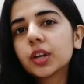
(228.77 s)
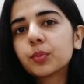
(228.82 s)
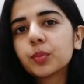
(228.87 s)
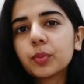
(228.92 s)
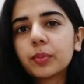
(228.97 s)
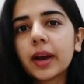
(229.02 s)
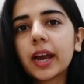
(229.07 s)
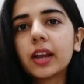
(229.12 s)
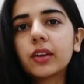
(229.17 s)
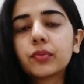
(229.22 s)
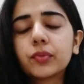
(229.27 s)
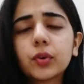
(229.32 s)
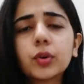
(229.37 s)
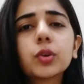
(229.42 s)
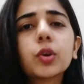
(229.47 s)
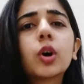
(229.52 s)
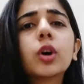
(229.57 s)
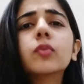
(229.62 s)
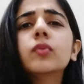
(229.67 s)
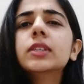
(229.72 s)
or your mobile
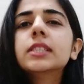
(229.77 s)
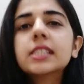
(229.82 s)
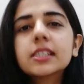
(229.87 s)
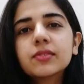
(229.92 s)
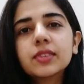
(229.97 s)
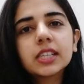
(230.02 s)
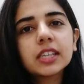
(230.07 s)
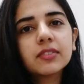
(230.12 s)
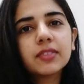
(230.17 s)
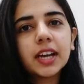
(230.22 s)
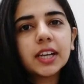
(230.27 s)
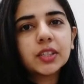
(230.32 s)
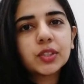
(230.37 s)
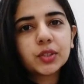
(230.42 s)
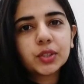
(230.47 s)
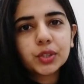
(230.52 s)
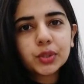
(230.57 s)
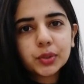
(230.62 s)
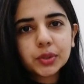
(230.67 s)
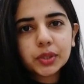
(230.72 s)
phone or whichever
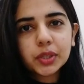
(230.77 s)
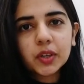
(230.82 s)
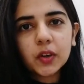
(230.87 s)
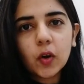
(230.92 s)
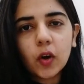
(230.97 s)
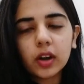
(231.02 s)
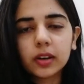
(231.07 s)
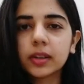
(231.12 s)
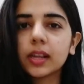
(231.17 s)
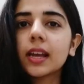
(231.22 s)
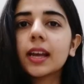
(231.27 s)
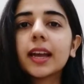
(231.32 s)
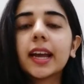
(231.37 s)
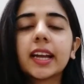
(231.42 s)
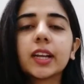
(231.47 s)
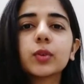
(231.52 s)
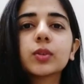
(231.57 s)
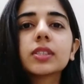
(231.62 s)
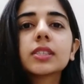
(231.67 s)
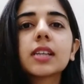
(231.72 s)
device you're shooting on
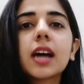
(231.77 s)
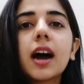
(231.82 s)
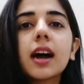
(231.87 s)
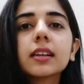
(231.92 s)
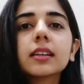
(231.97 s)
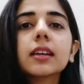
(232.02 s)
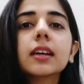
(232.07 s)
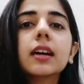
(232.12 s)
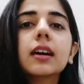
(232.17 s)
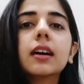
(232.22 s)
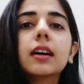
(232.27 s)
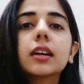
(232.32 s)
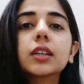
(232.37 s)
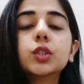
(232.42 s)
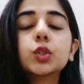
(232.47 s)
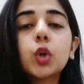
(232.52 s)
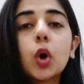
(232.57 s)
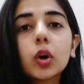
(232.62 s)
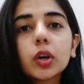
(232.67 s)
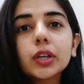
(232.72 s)
and you start
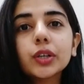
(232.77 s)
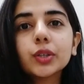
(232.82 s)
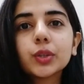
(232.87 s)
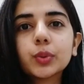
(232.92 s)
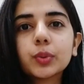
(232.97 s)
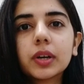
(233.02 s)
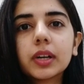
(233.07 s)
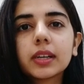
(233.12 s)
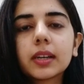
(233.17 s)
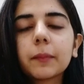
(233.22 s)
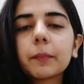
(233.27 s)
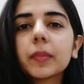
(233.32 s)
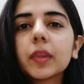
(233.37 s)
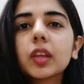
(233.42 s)
talking to it,